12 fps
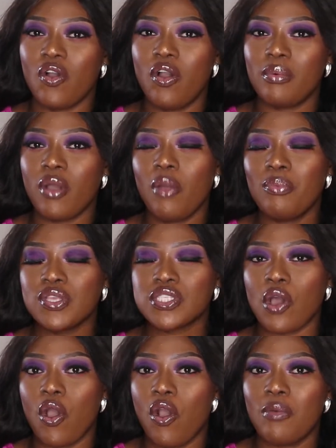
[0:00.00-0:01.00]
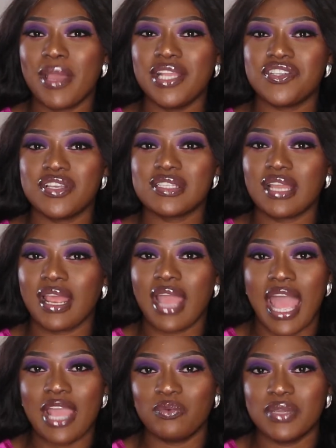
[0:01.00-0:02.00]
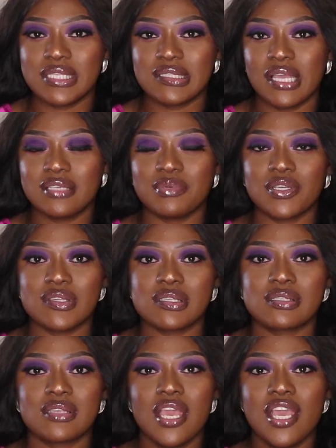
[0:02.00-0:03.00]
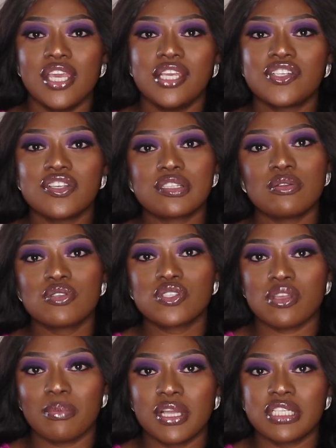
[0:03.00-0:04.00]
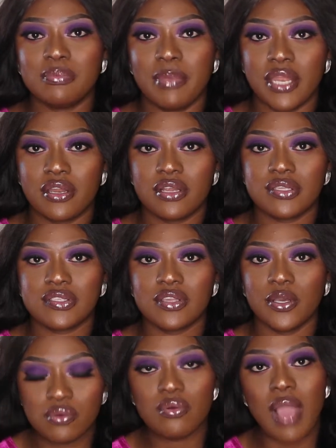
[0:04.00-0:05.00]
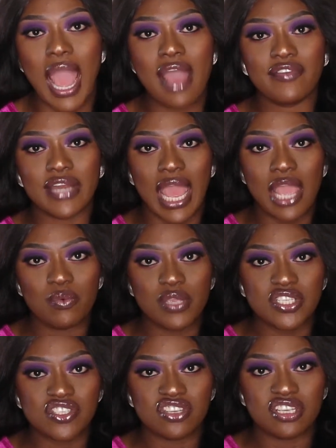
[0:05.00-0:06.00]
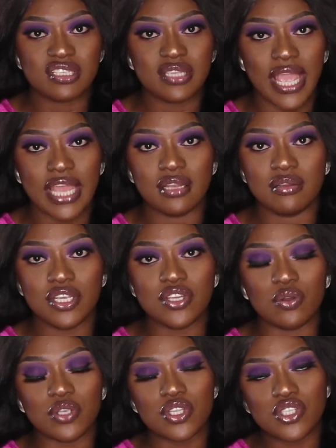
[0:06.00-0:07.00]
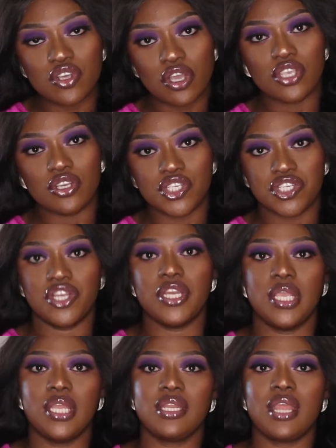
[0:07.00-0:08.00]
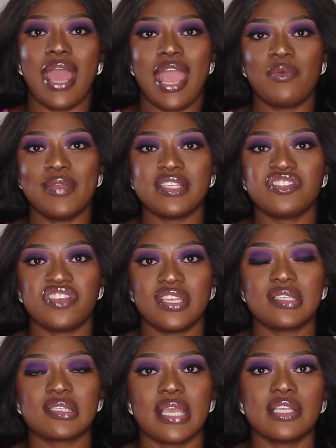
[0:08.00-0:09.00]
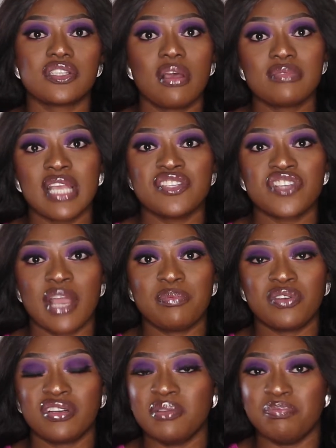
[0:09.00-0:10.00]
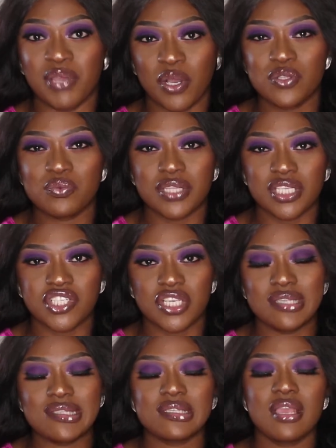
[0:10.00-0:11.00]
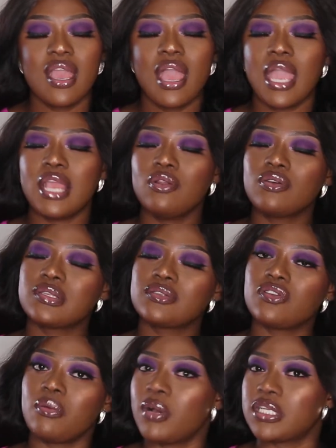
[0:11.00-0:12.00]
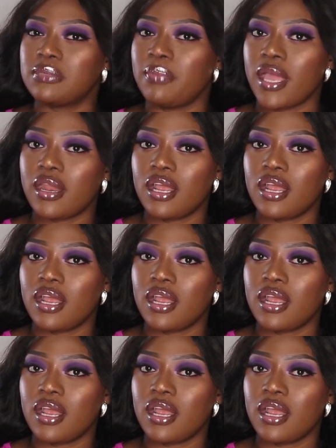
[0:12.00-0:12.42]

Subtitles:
Almost all my jeans are high-waisted because it just looks so much better. So you have an high-waist jeans, and you tuck your shirt in your high-waist jeans, and sometimes you can put on a belt with the jeans. It looks so much better.